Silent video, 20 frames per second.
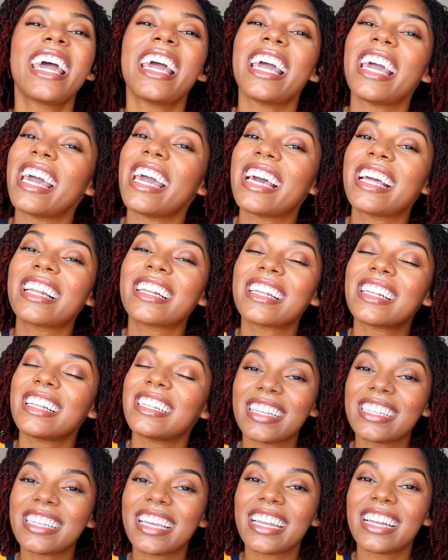And
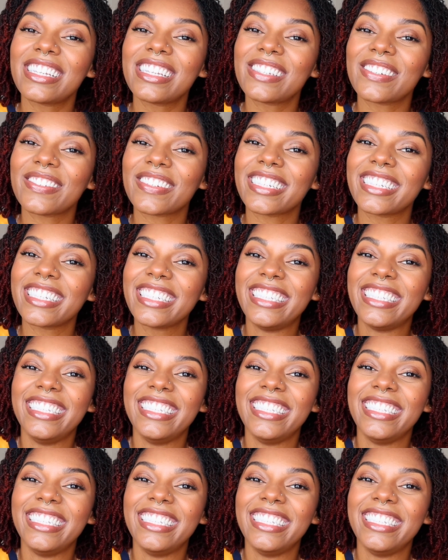let's get into it.